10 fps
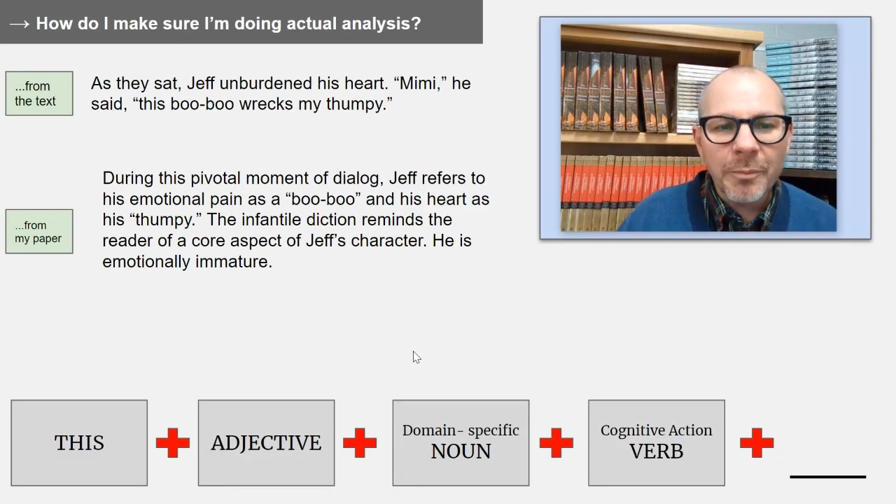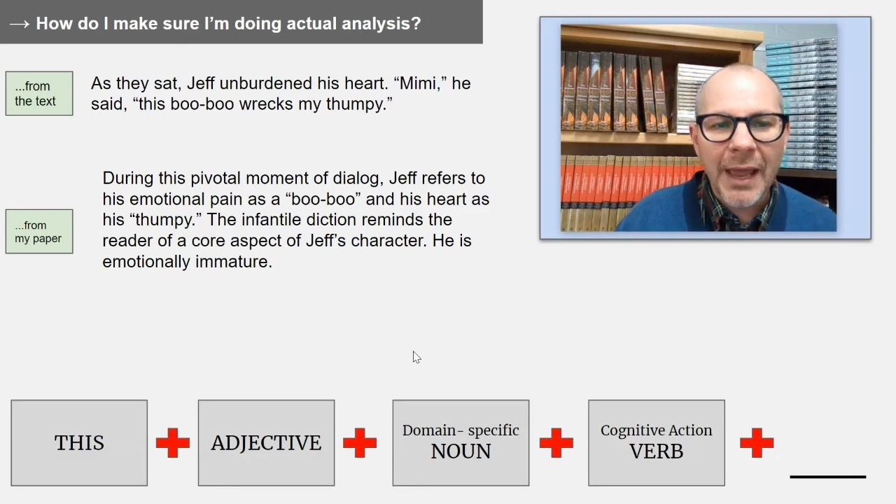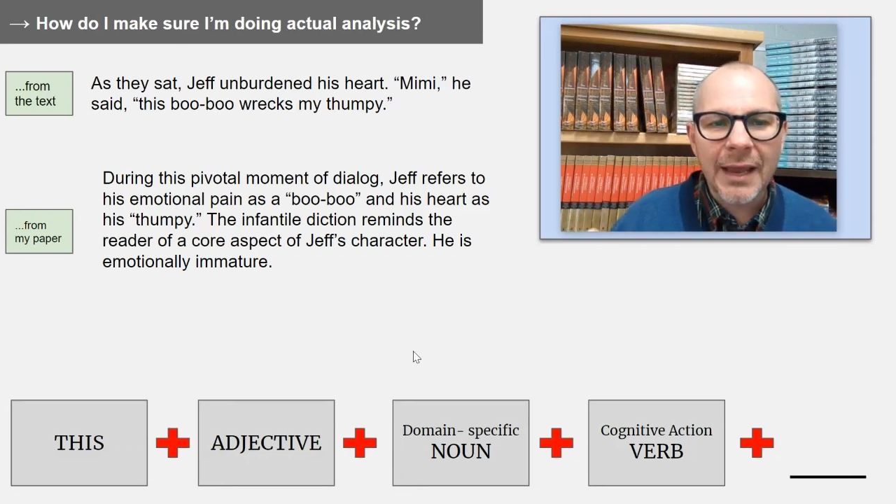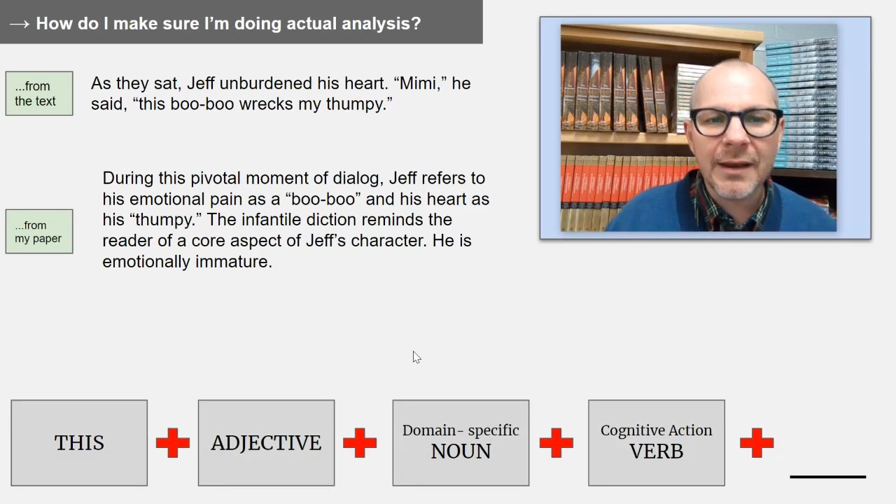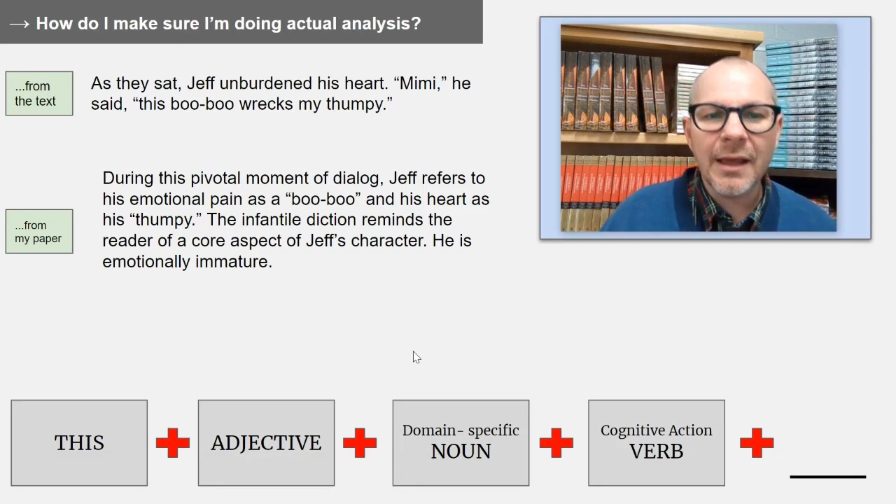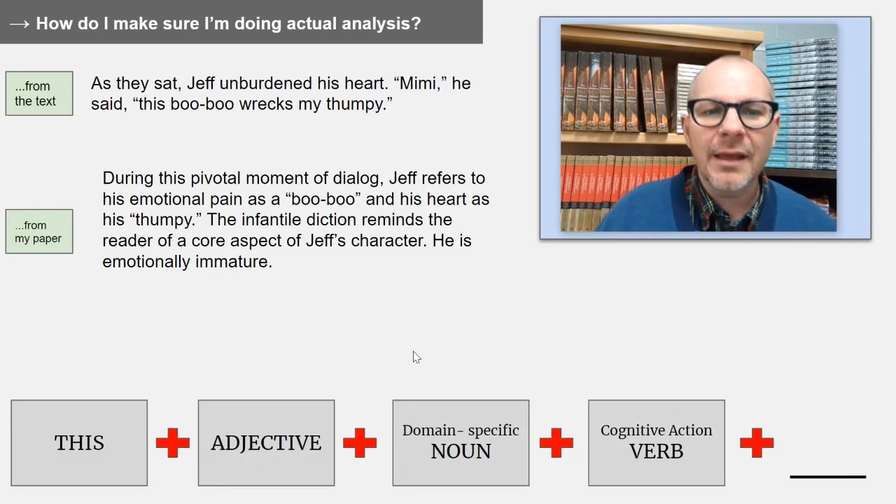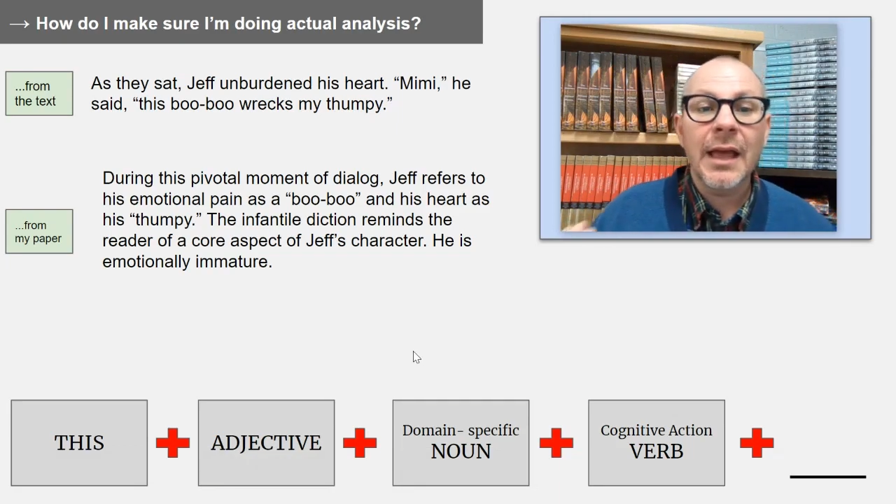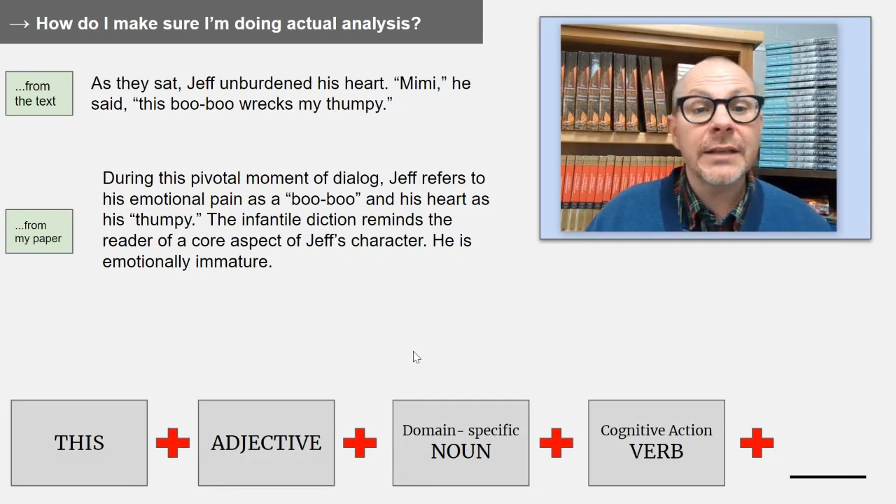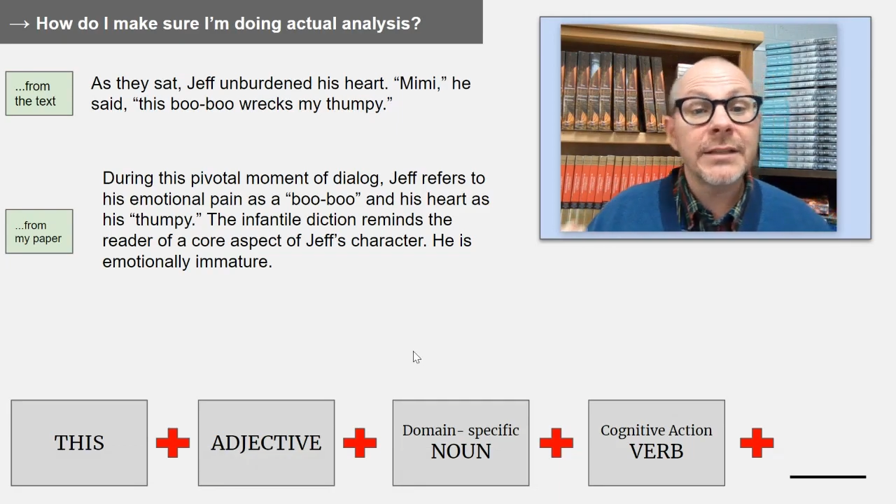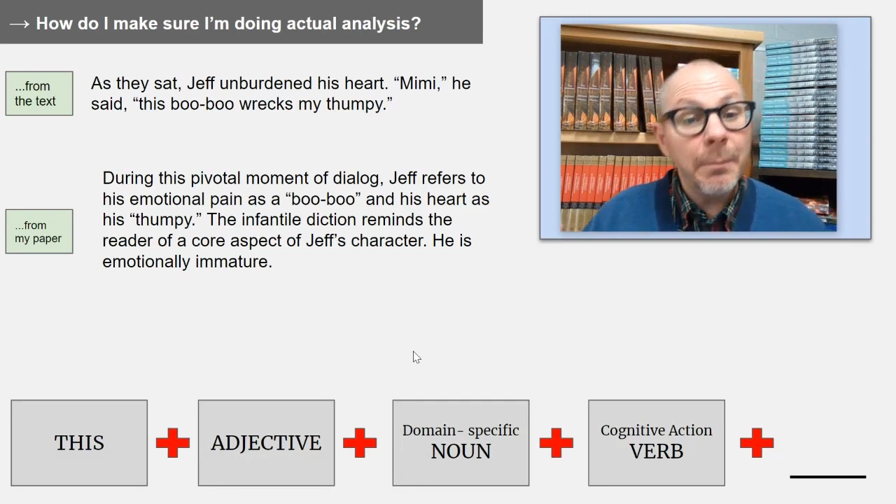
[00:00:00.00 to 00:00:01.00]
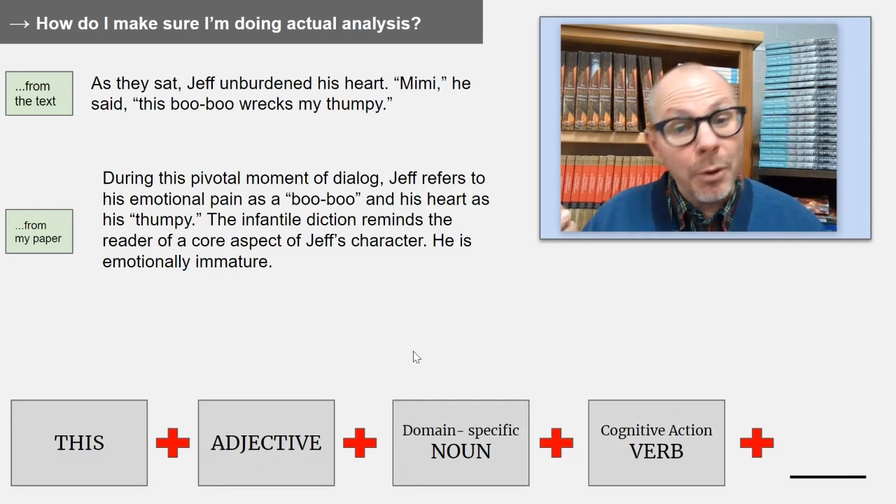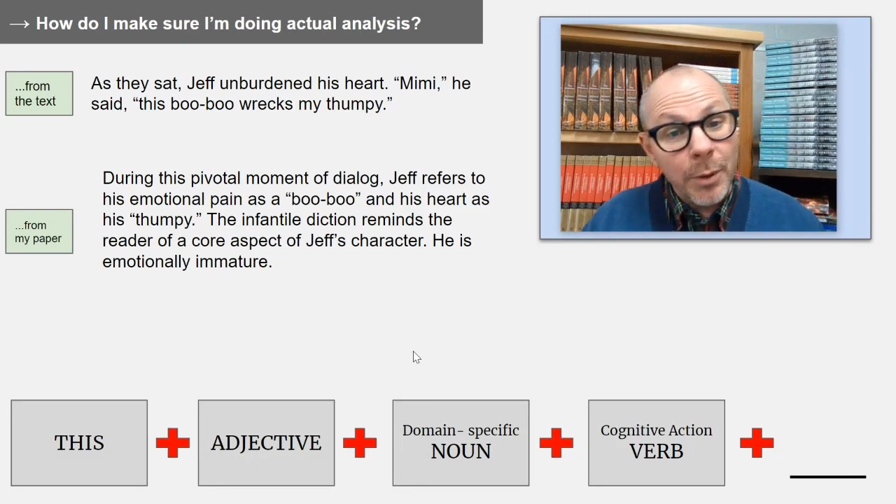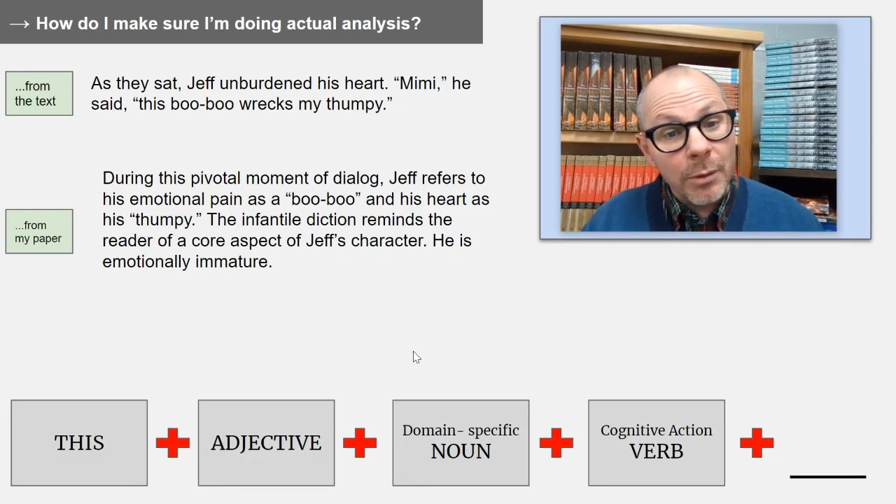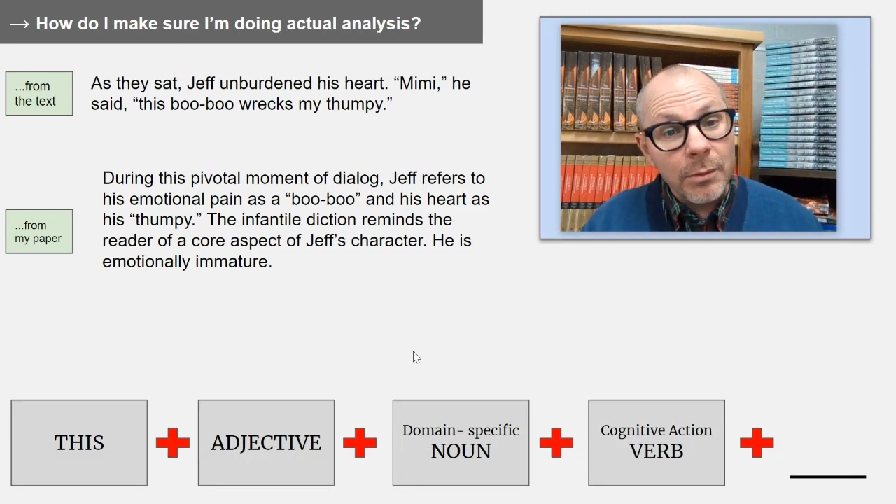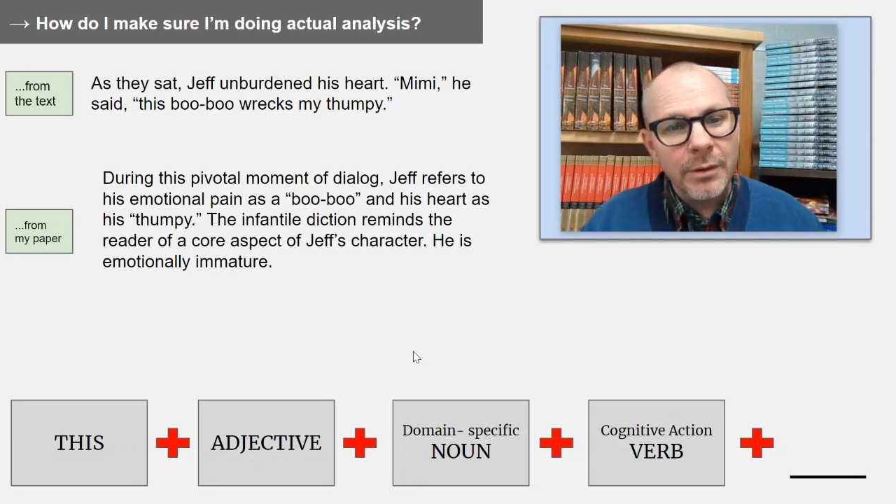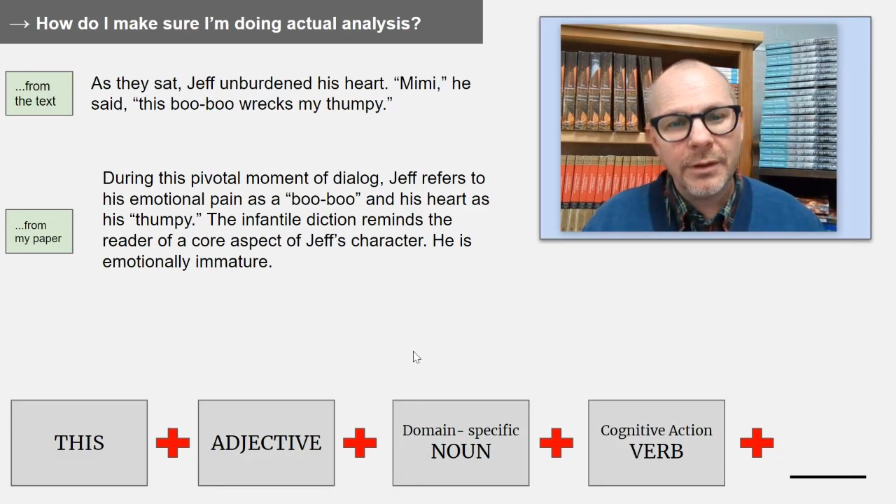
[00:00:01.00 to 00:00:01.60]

pain as a boo-boo